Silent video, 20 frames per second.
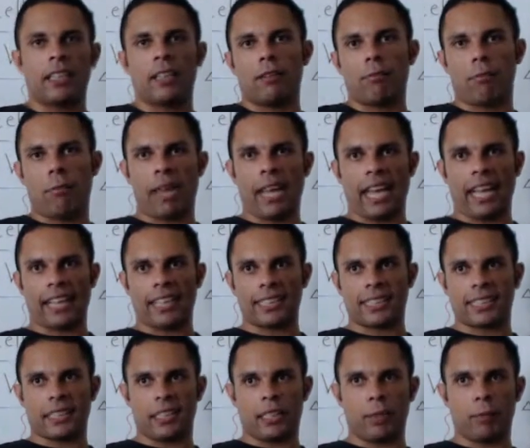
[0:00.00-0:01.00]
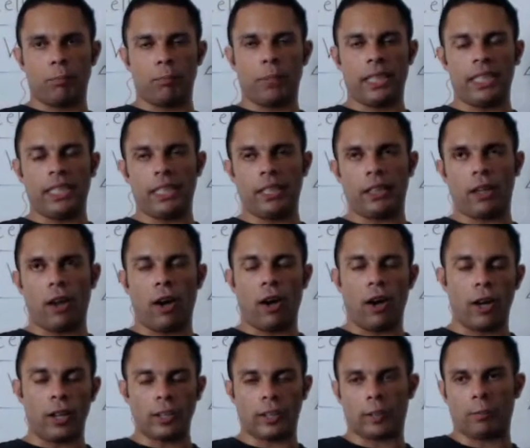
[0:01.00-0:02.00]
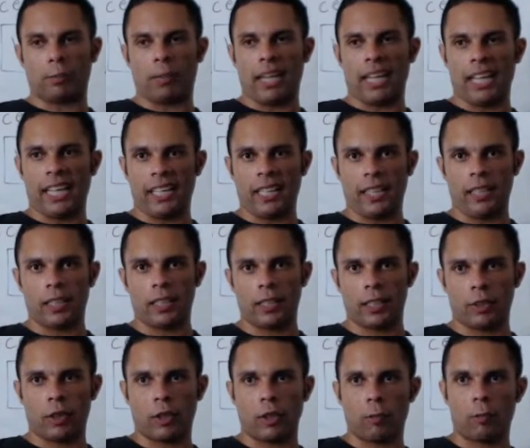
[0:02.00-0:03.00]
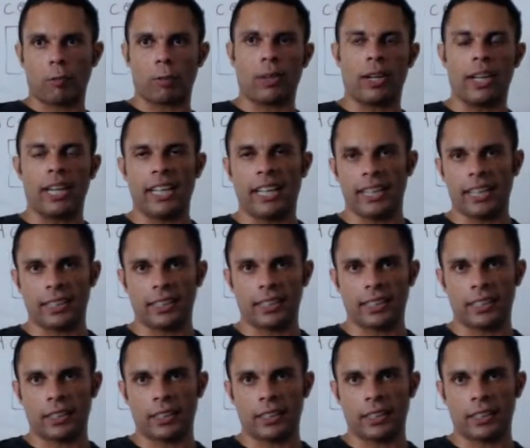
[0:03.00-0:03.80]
may actually be caused by prions,